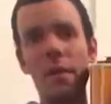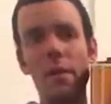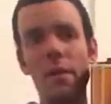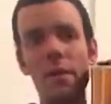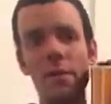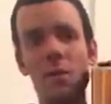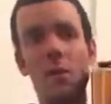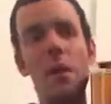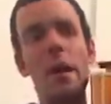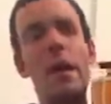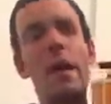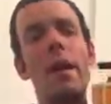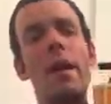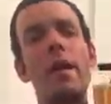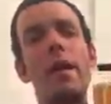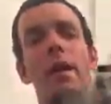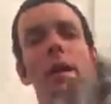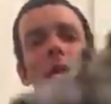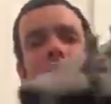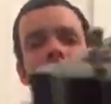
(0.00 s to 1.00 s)
square.
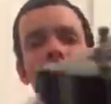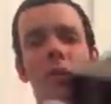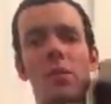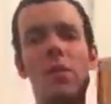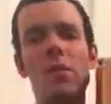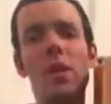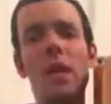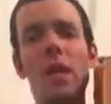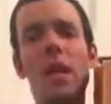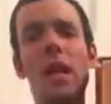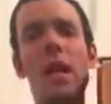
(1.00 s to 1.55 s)
So check